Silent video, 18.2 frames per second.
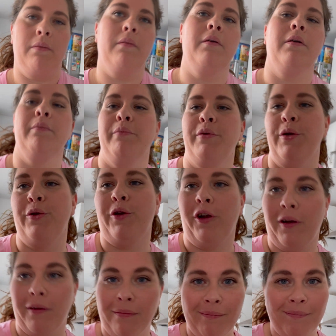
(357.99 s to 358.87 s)

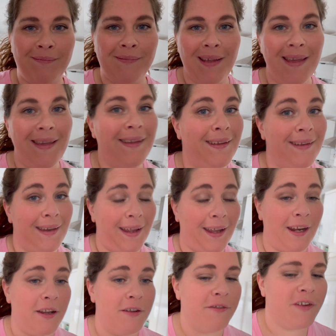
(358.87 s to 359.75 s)
computer,
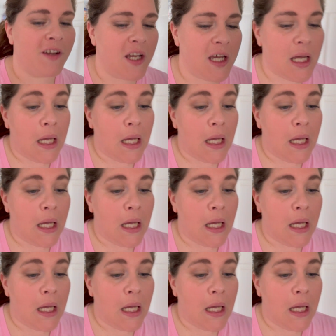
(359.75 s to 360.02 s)
negative.